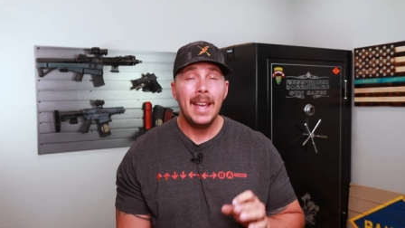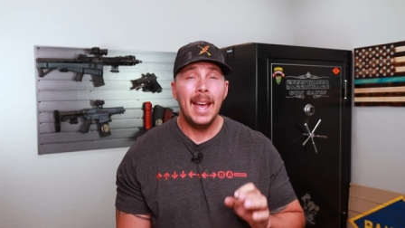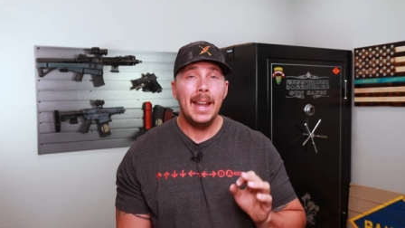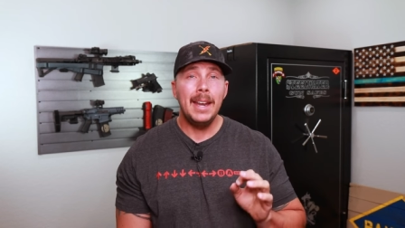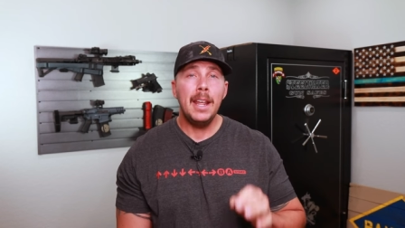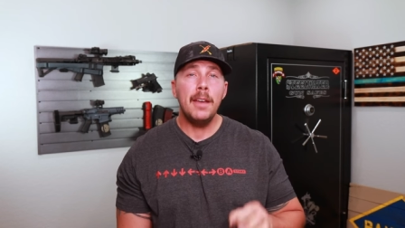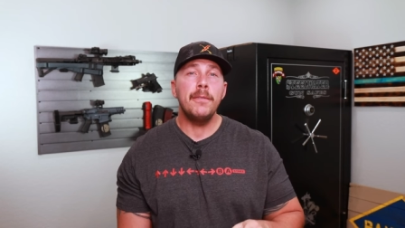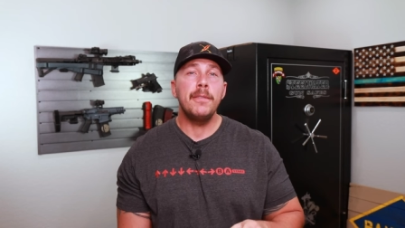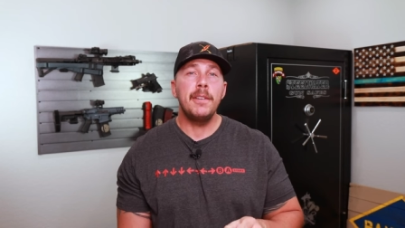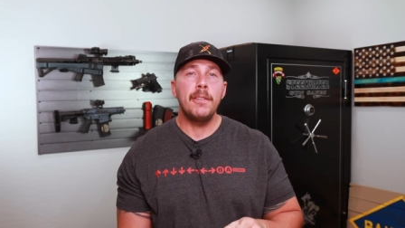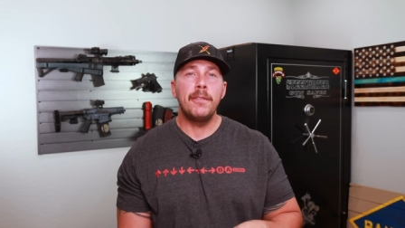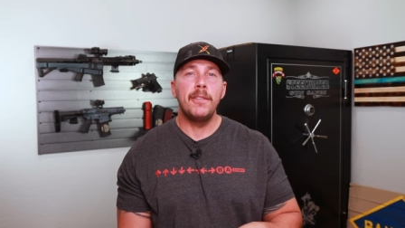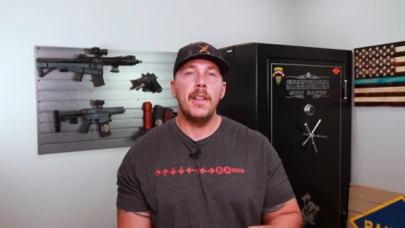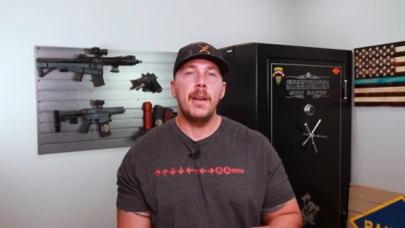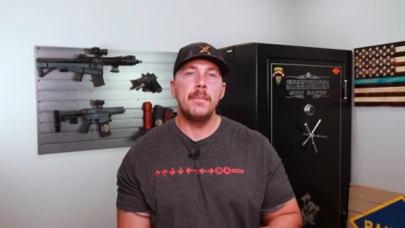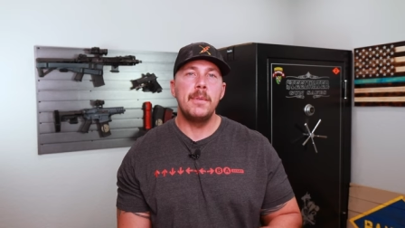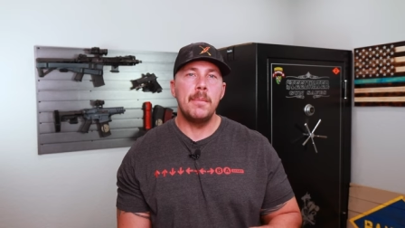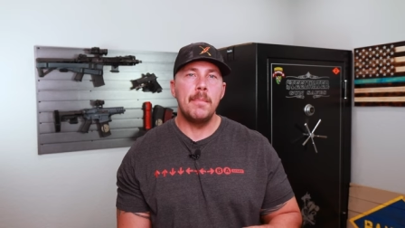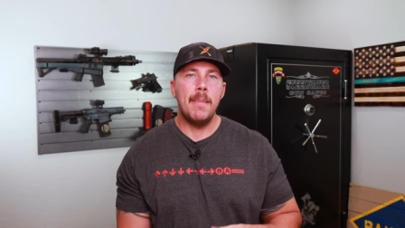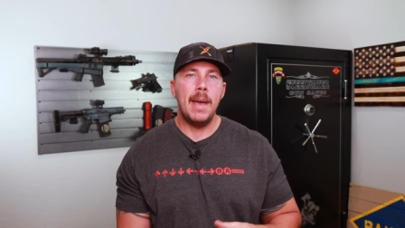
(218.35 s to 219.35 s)
I definitely
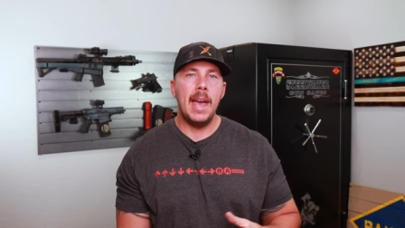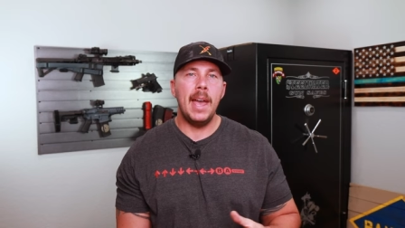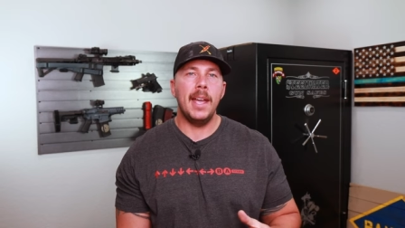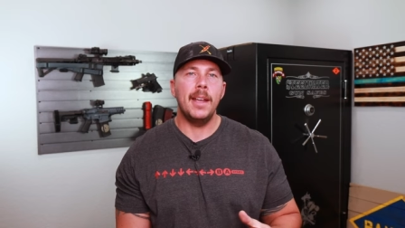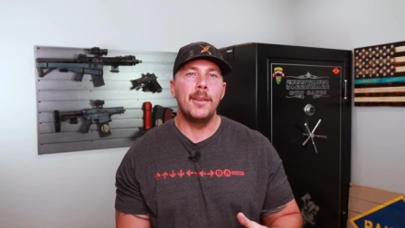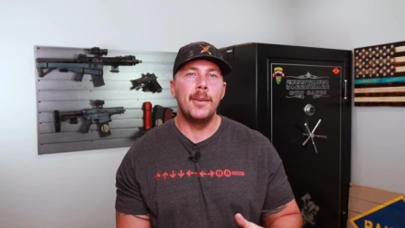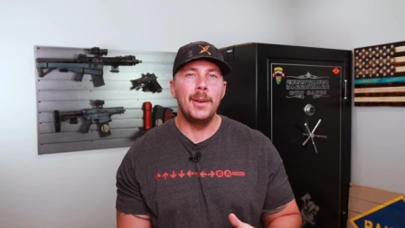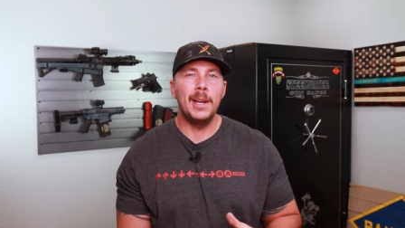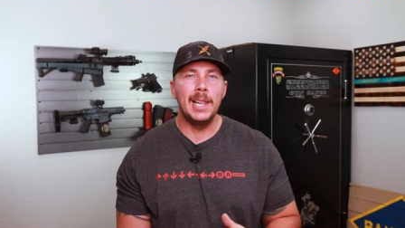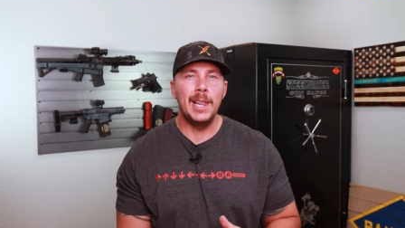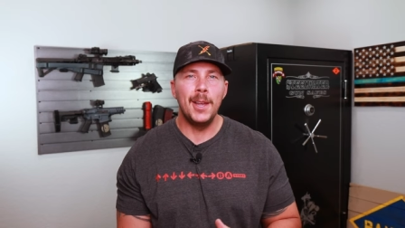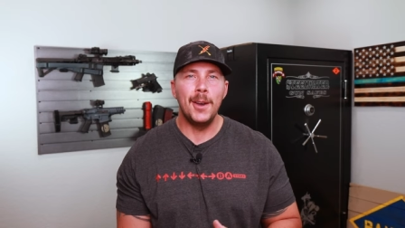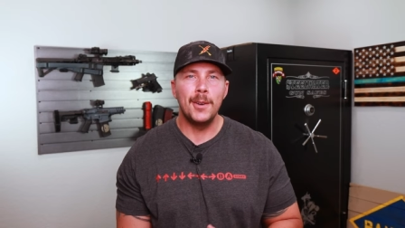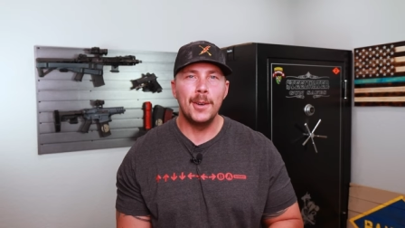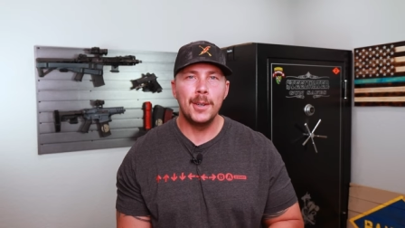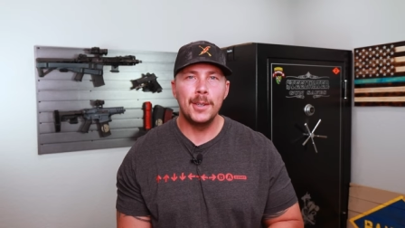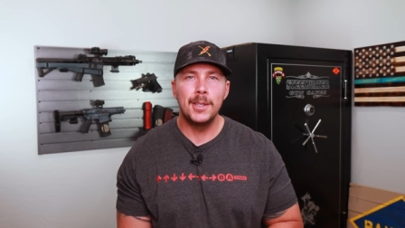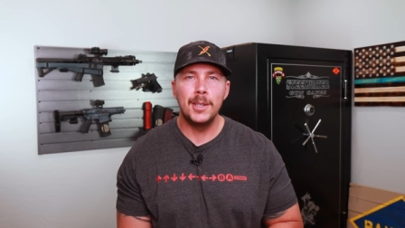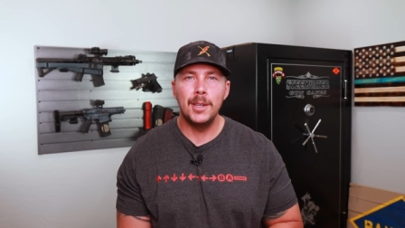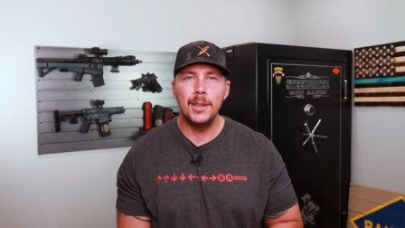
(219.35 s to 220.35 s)
flubbed a mag
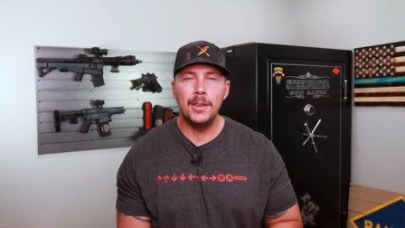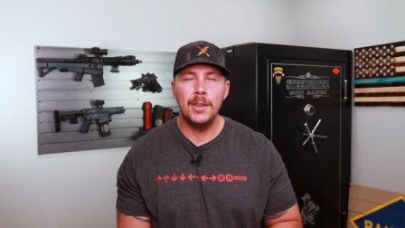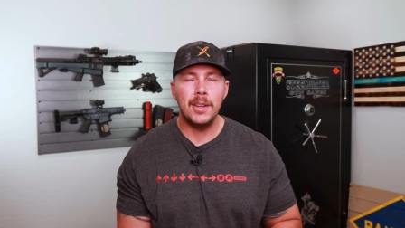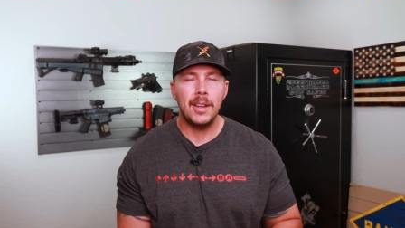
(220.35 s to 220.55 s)
reload or two,